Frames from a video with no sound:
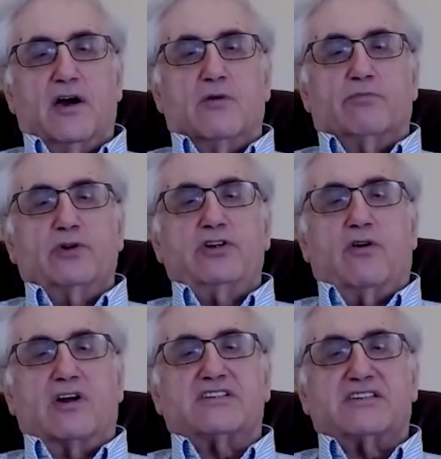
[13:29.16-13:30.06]
Put
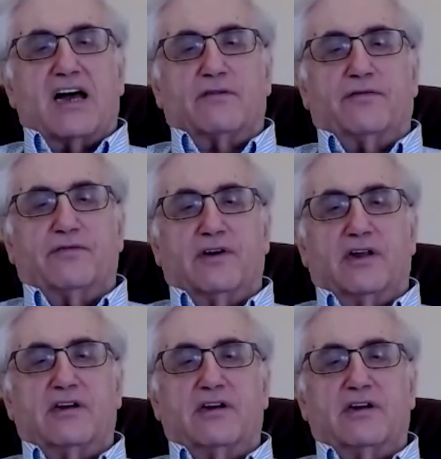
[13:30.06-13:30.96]
yourself
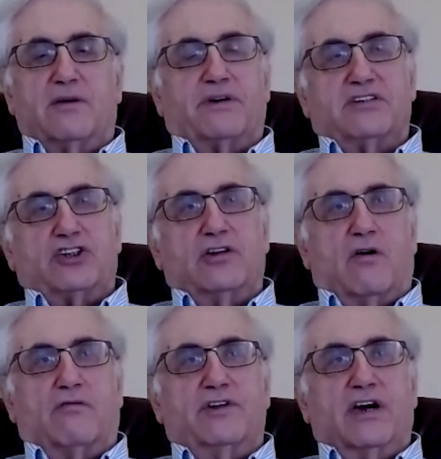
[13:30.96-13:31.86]
in the
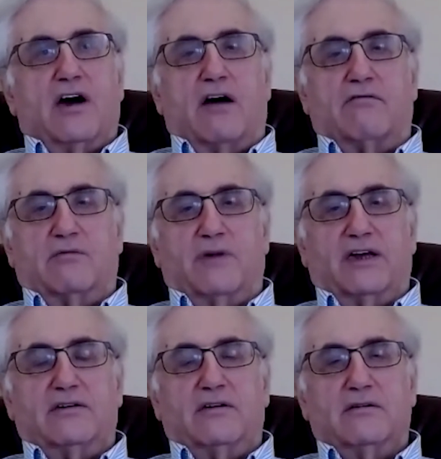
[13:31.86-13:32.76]
position of the
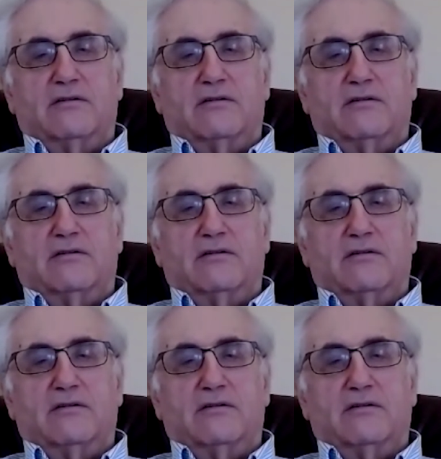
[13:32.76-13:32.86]
government.